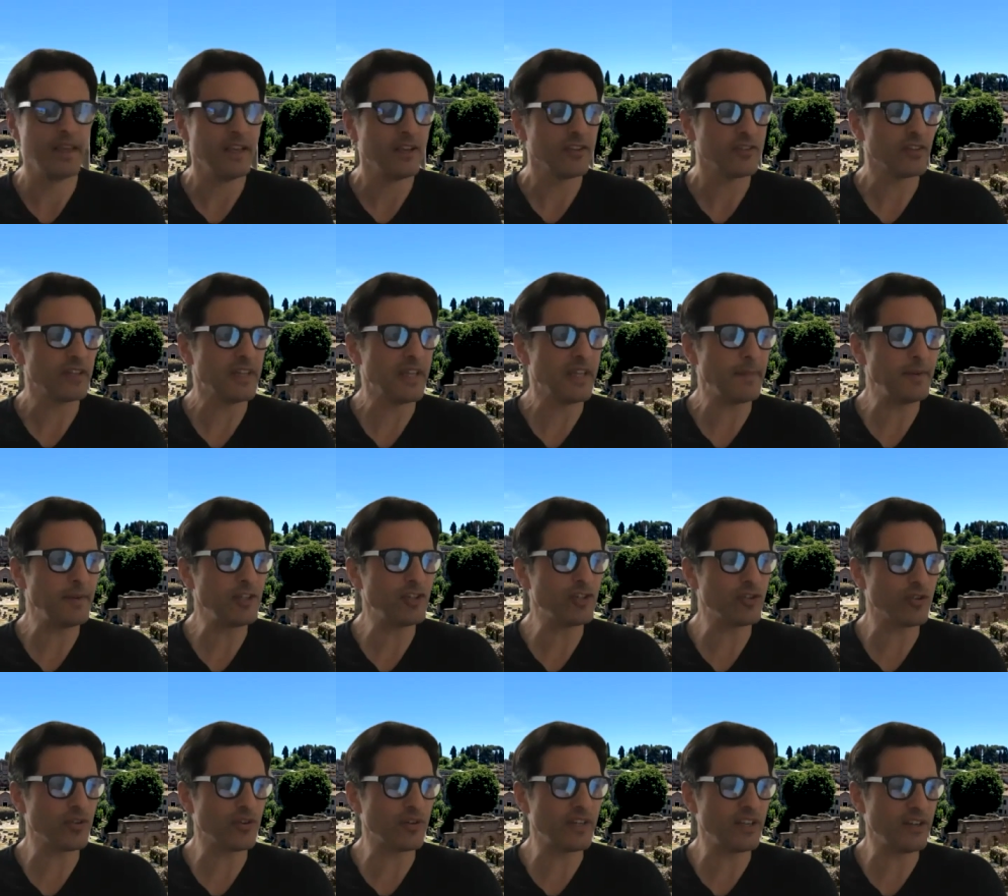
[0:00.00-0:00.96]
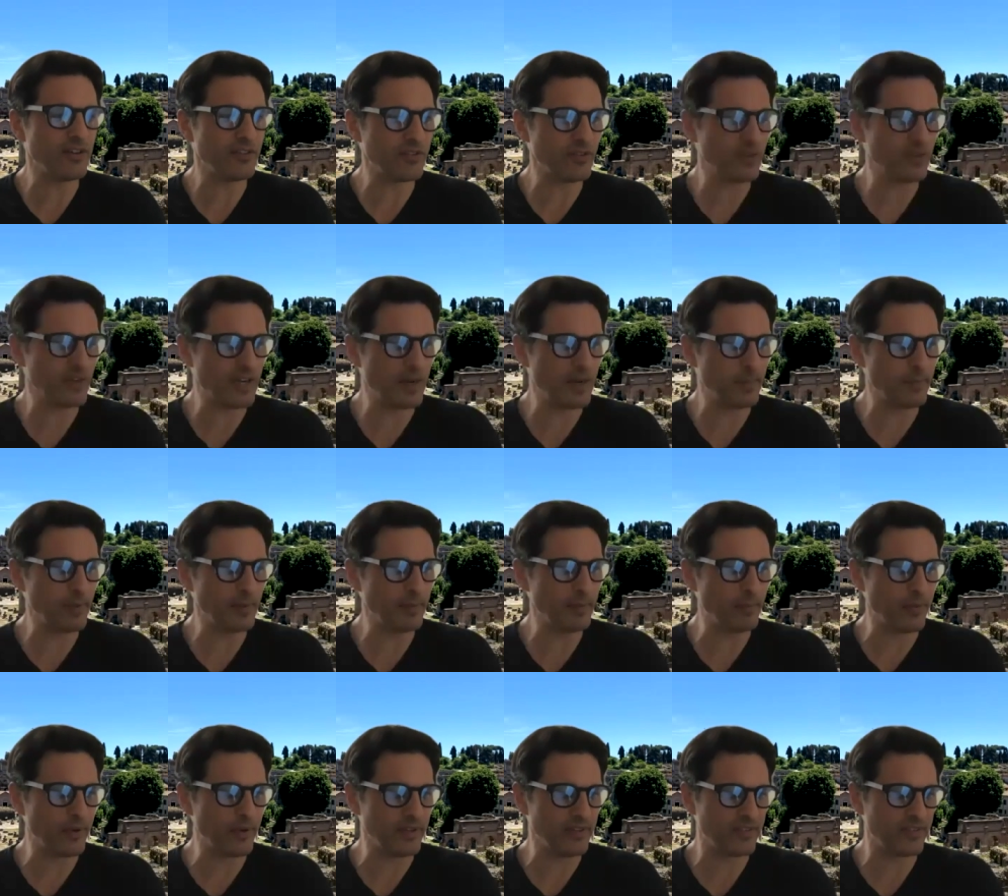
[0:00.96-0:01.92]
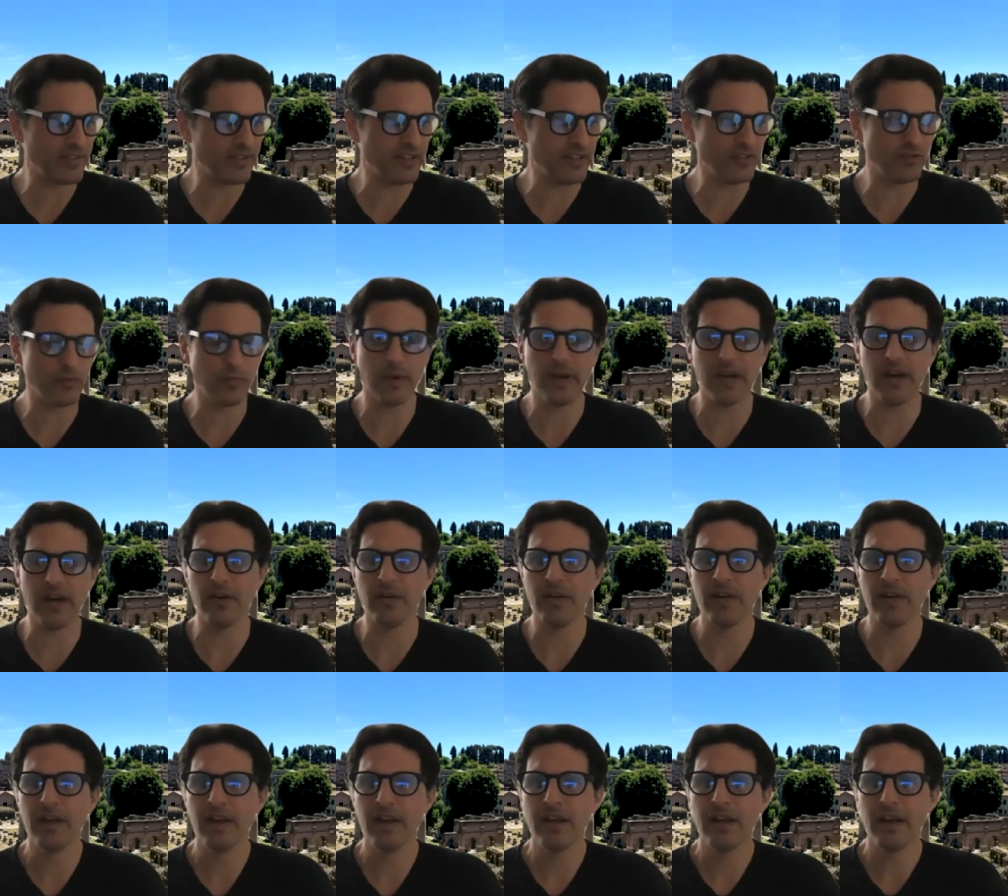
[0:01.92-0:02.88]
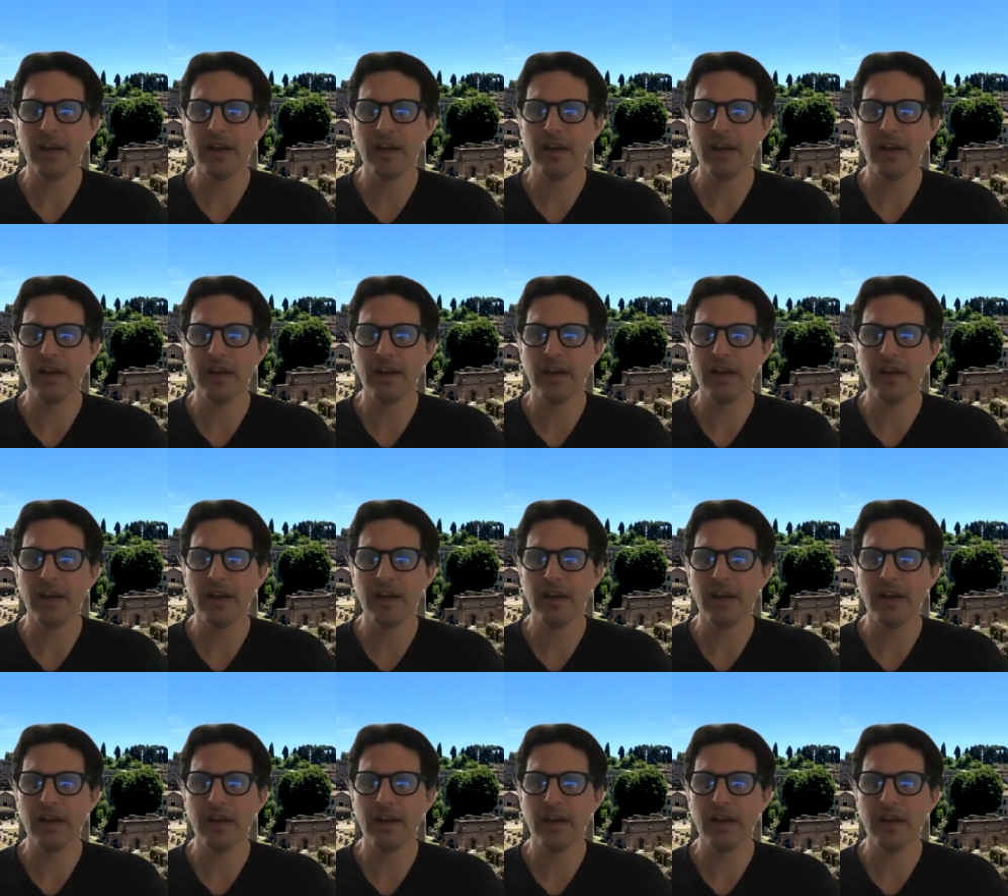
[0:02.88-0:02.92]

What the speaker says: So let me turn here to a couple of points then as well,